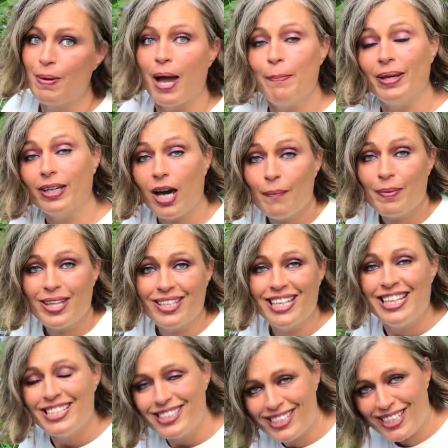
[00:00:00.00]
by becoming
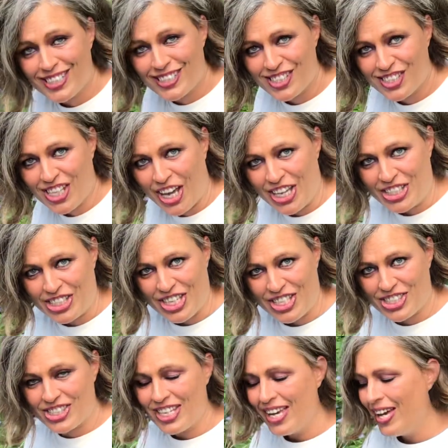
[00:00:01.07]
citizen
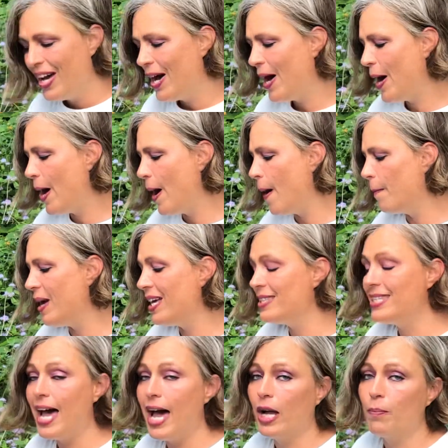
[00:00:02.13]
scientists
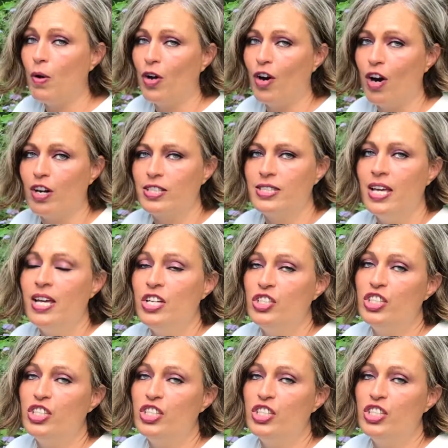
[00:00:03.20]
and tag monarchs,